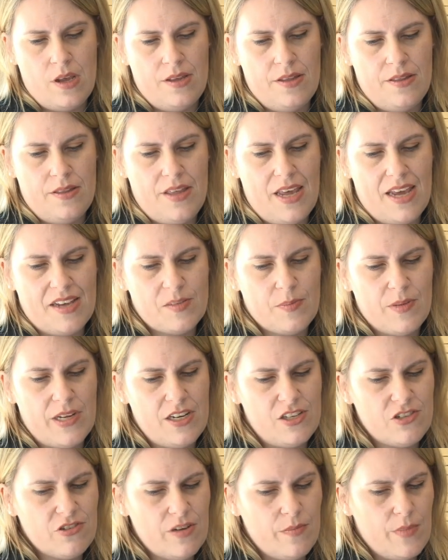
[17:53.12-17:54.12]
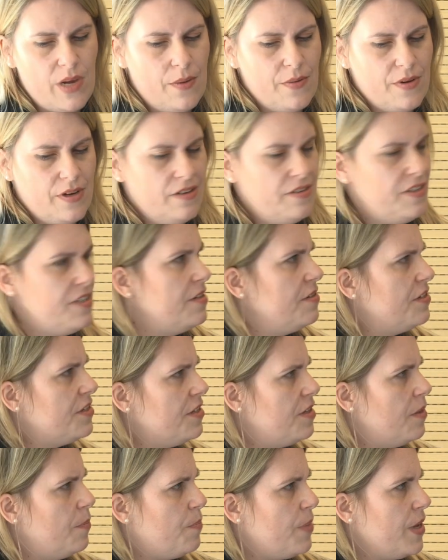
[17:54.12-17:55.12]
The explanatory memorandum
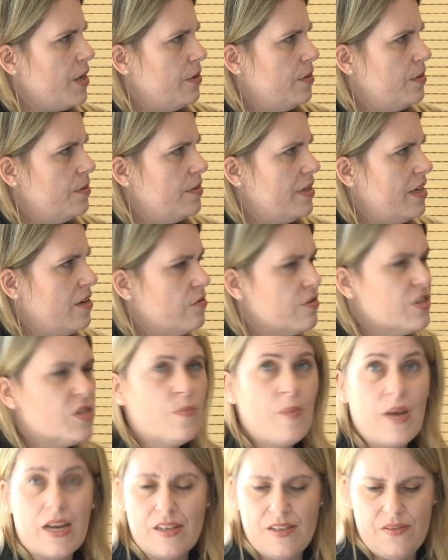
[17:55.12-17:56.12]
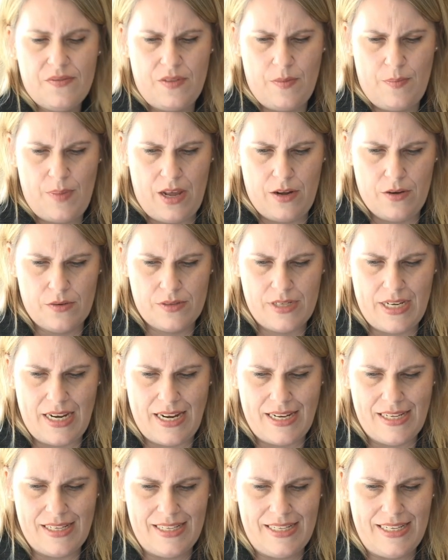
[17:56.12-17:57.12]
to the bill in respect of the
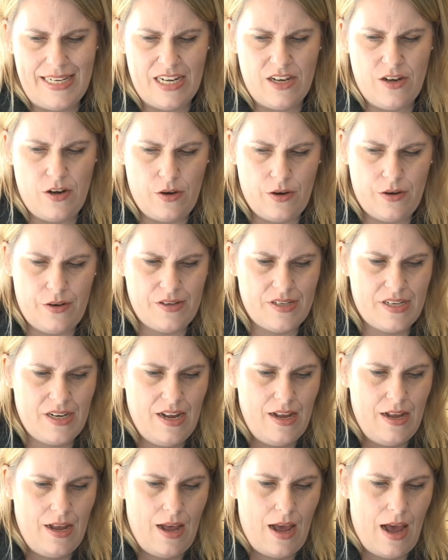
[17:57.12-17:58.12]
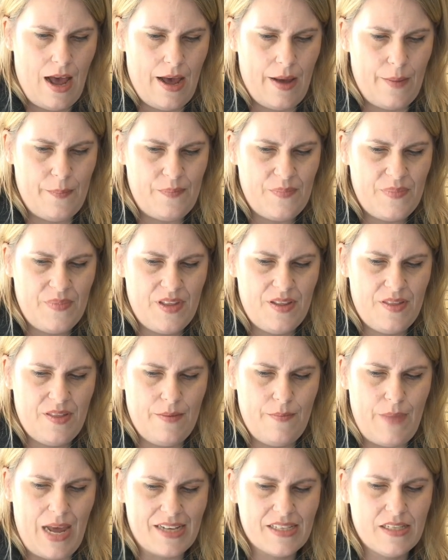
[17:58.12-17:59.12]
penalties did note that
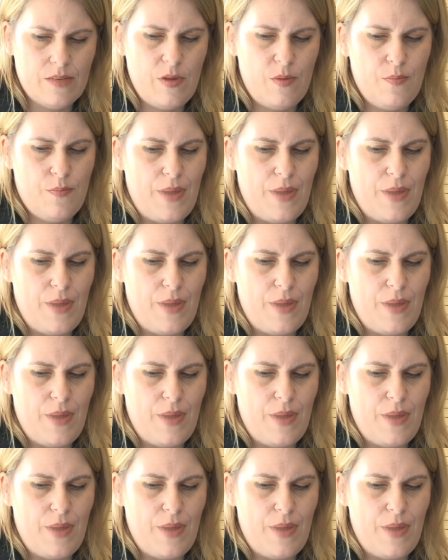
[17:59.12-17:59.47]
the maximum